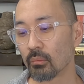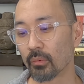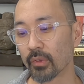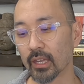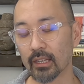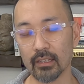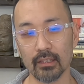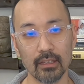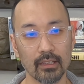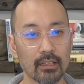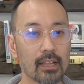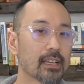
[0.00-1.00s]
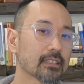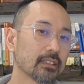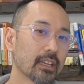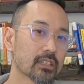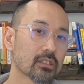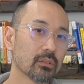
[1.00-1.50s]
when we get into the
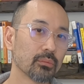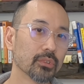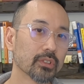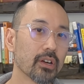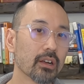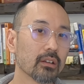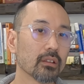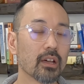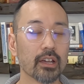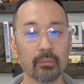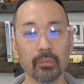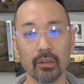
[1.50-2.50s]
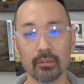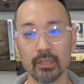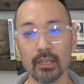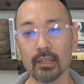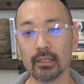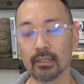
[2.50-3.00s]
class lecture, we'll talk a lot about
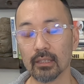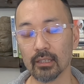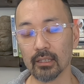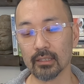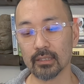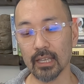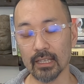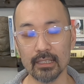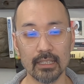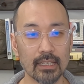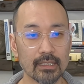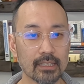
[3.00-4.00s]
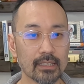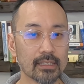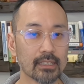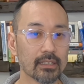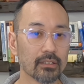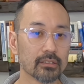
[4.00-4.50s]
techniques and
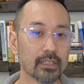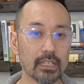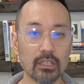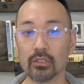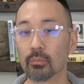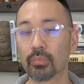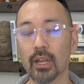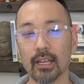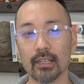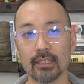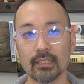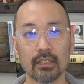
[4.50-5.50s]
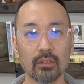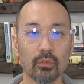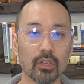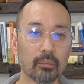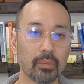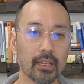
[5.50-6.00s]
skills that you can practice in the
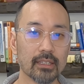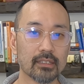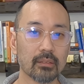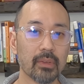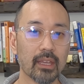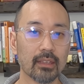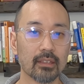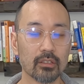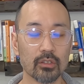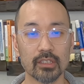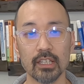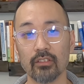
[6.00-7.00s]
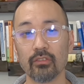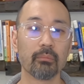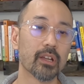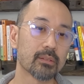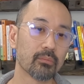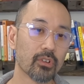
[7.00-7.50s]
workplace to make yourself
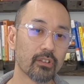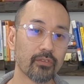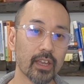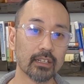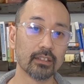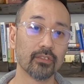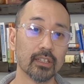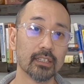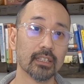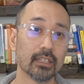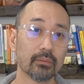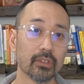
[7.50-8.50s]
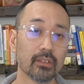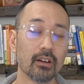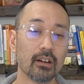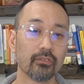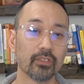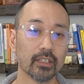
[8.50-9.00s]
much more effective in dealing with
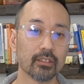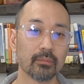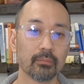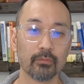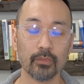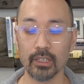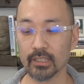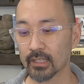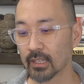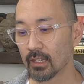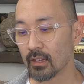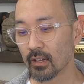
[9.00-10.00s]
conflict. Because